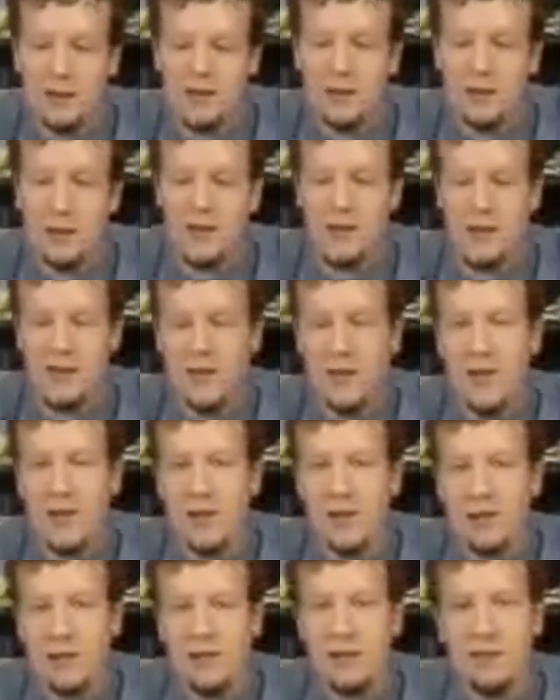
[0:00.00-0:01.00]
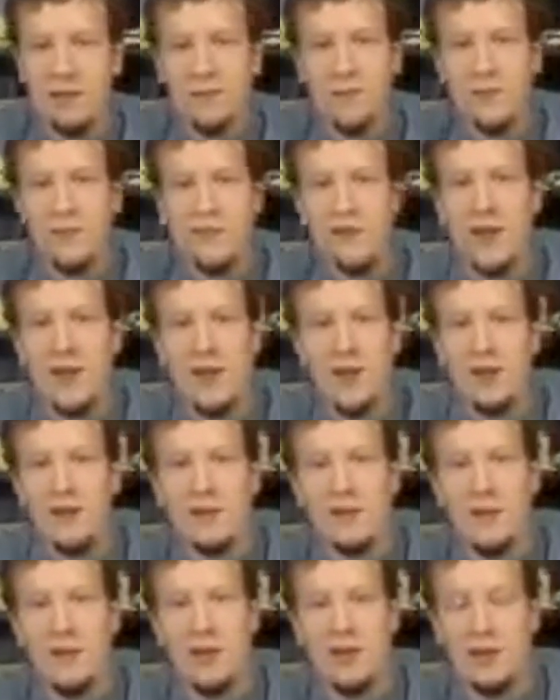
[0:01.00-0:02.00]
He just can't, stand
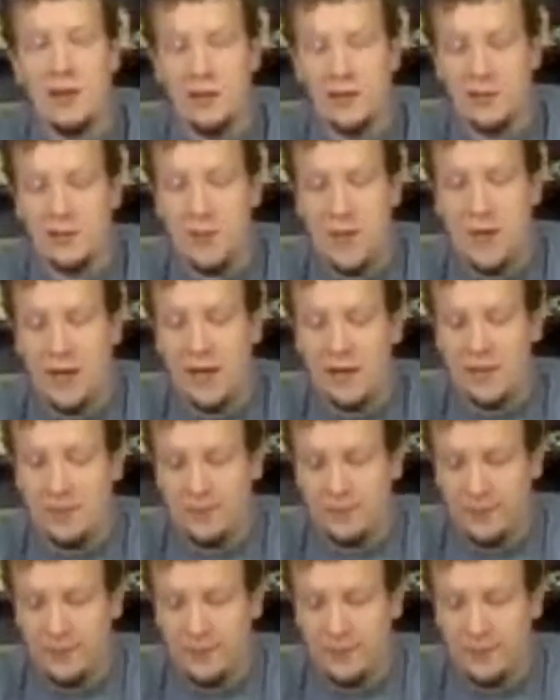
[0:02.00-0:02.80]
like a hunchback.